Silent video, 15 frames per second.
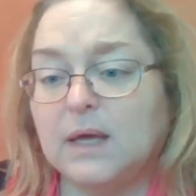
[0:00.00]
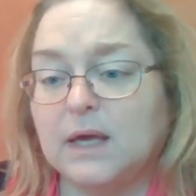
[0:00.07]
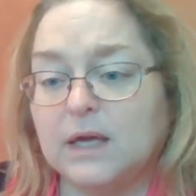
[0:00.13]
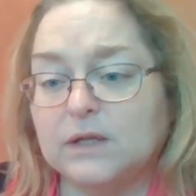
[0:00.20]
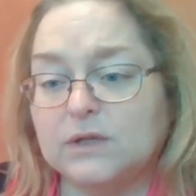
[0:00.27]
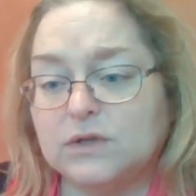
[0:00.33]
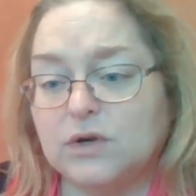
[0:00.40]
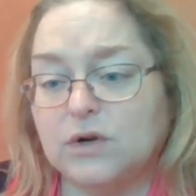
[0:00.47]

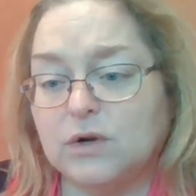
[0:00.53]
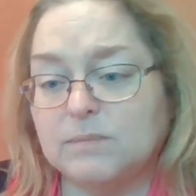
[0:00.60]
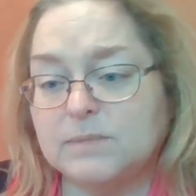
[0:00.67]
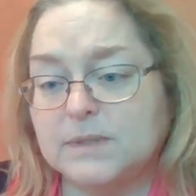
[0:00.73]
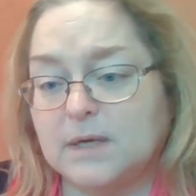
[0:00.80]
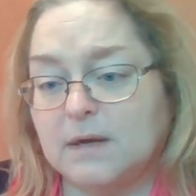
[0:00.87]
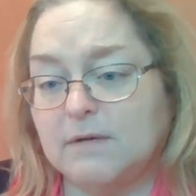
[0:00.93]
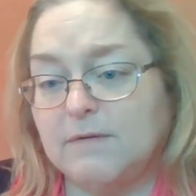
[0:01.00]
in
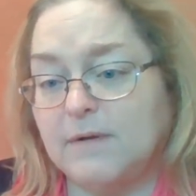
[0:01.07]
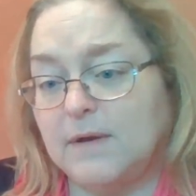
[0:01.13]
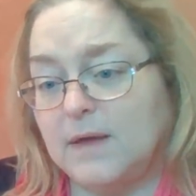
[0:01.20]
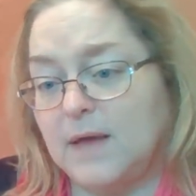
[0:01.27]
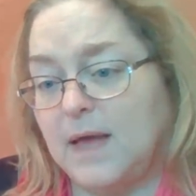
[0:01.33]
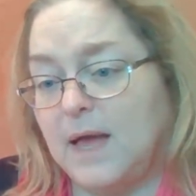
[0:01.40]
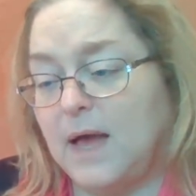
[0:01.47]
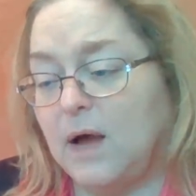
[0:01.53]
terms of
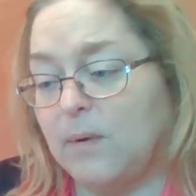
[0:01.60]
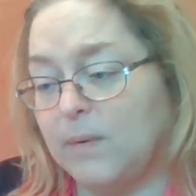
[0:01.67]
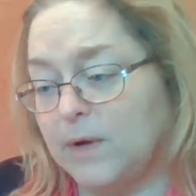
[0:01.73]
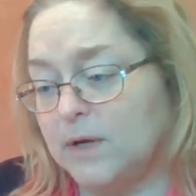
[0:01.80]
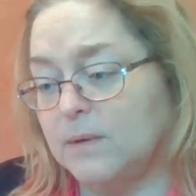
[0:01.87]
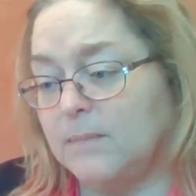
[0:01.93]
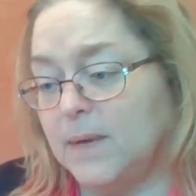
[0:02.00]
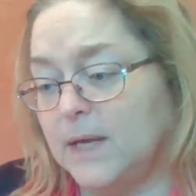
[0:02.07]
how we're
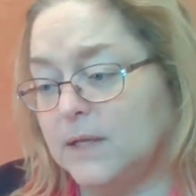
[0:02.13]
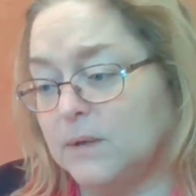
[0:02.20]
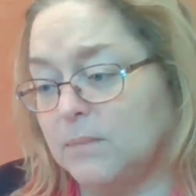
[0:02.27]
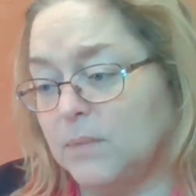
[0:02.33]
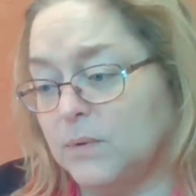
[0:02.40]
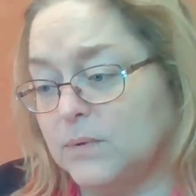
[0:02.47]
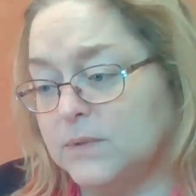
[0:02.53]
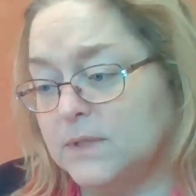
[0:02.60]
going to make the
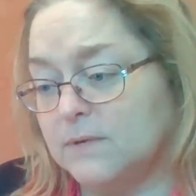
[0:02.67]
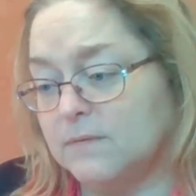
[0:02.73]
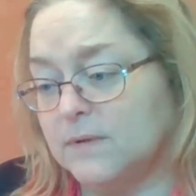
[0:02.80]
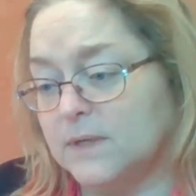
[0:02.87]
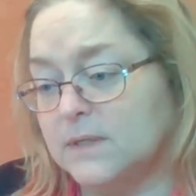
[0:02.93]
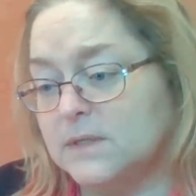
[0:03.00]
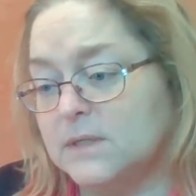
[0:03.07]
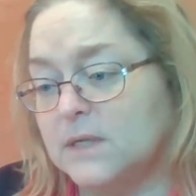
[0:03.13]
most of
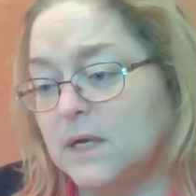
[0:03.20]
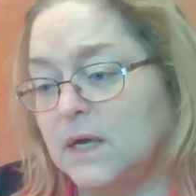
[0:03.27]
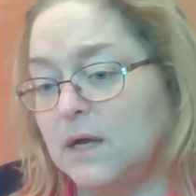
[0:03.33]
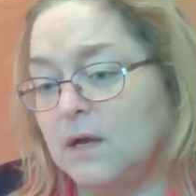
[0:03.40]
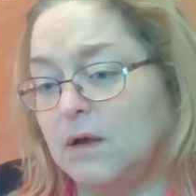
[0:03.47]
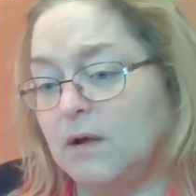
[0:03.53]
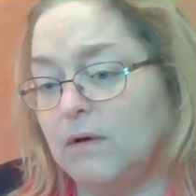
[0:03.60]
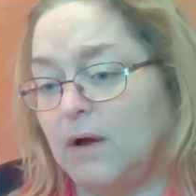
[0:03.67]
this
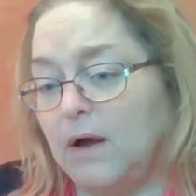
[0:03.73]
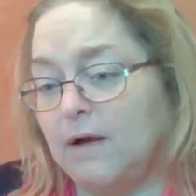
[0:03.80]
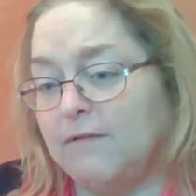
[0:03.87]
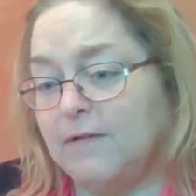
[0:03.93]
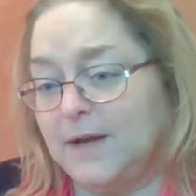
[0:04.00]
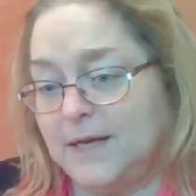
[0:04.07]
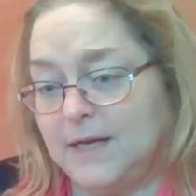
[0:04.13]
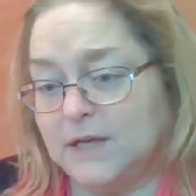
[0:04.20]

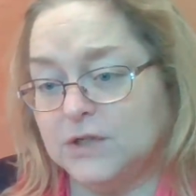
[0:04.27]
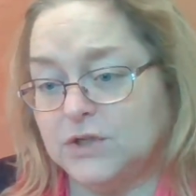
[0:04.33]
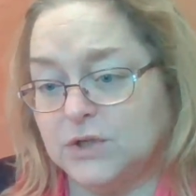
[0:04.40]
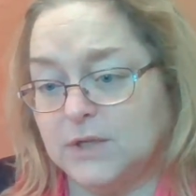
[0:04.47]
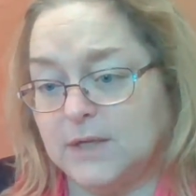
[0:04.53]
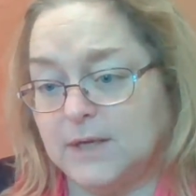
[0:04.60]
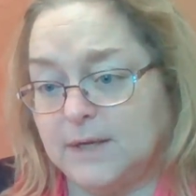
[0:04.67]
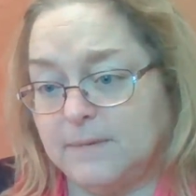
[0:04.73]

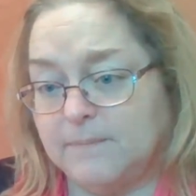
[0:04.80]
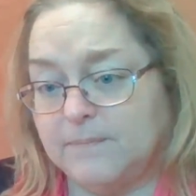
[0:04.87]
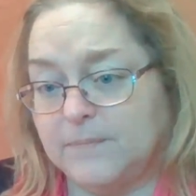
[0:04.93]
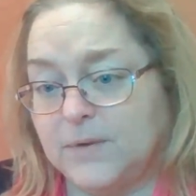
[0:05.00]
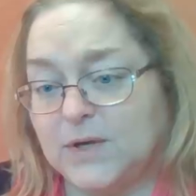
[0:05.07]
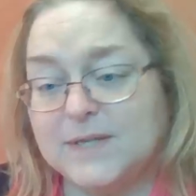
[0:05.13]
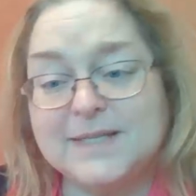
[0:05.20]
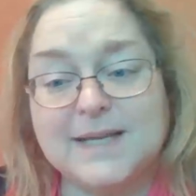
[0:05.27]
financially.
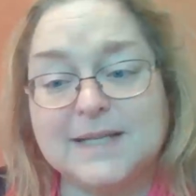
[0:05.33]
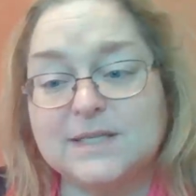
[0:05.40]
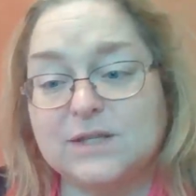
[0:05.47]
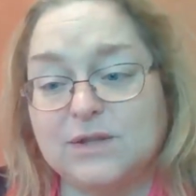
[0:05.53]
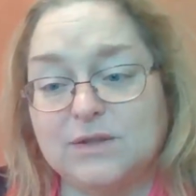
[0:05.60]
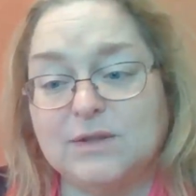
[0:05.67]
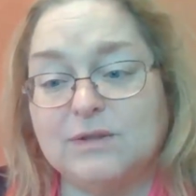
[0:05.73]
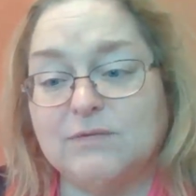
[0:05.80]
because that's
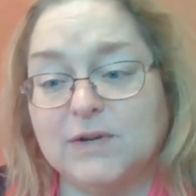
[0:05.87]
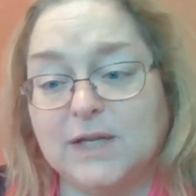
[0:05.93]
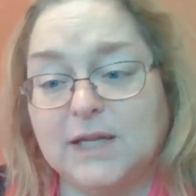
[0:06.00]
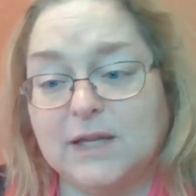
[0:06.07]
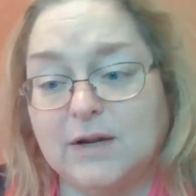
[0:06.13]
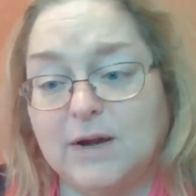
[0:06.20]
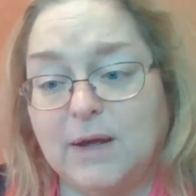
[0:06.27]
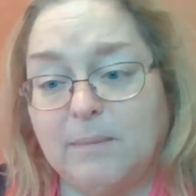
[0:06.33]
really
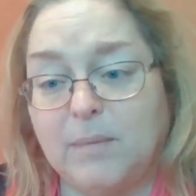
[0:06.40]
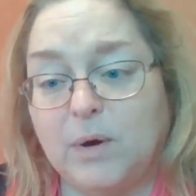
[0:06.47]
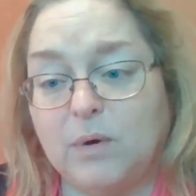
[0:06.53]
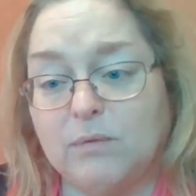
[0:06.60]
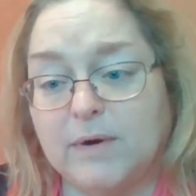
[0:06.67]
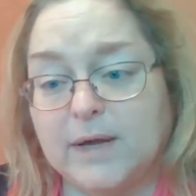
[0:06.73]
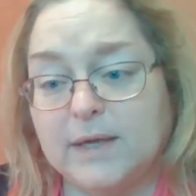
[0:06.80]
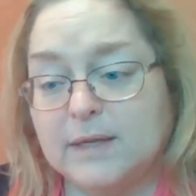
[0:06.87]
their
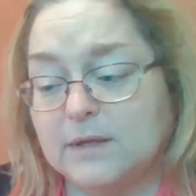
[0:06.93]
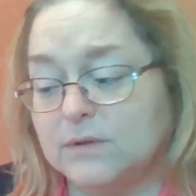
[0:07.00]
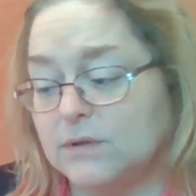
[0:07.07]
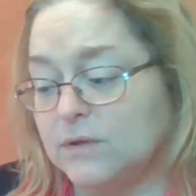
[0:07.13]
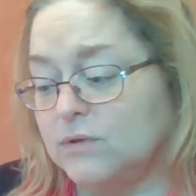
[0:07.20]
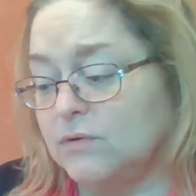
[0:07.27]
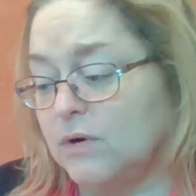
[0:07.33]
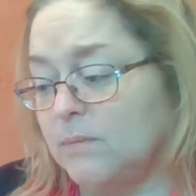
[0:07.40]
MO, right?
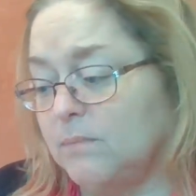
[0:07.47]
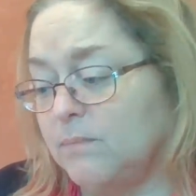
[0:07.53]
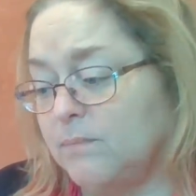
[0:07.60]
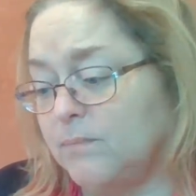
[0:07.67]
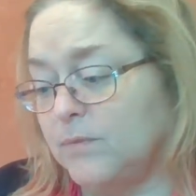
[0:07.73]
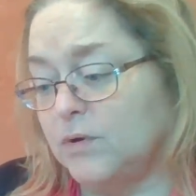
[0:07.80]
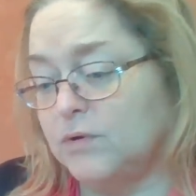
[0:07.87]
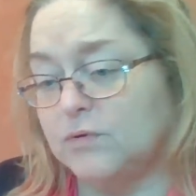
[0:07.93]
The
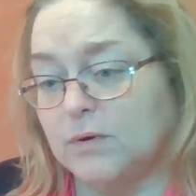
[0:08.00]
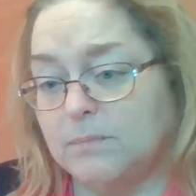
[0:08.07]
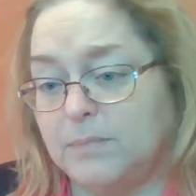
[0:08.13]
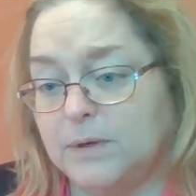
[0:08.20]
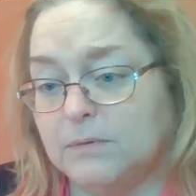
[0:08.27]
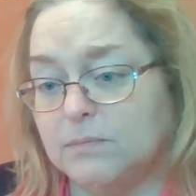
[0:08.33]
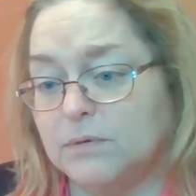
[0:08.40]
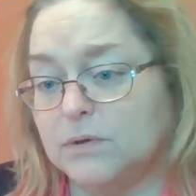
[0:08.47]
Trump
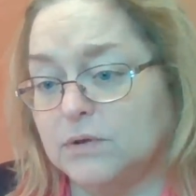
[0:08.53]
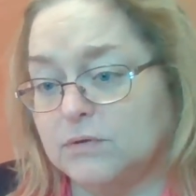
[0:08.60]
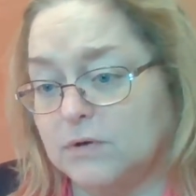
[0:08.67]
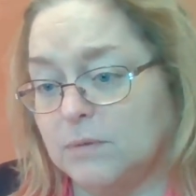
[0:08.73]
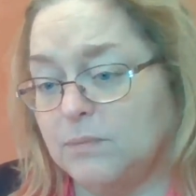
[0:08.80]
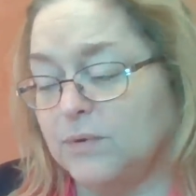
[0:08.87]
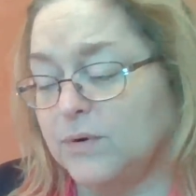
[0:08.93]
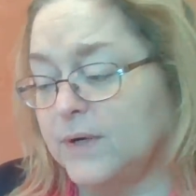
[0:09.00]
people, the
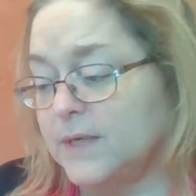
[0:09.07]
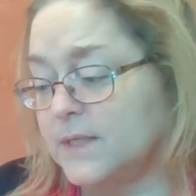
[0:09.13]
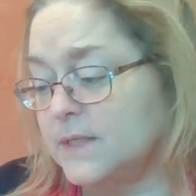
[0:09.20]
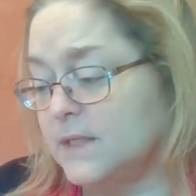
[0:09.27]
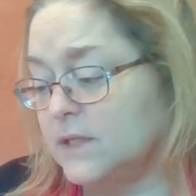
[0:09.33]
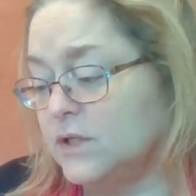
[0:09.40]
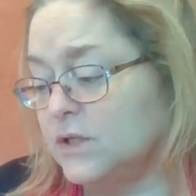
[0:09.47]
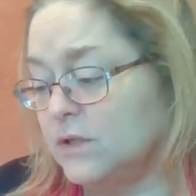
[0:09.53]
Trump
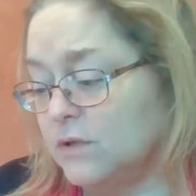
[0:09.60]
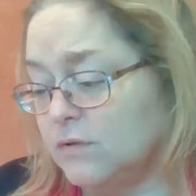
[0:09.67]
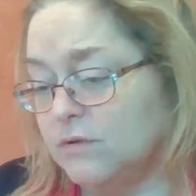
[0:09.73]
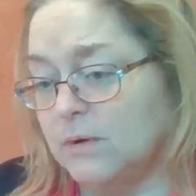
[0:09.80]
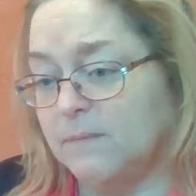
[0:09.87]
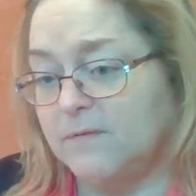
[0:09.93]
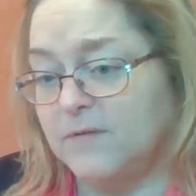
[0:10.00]
organization, the Trump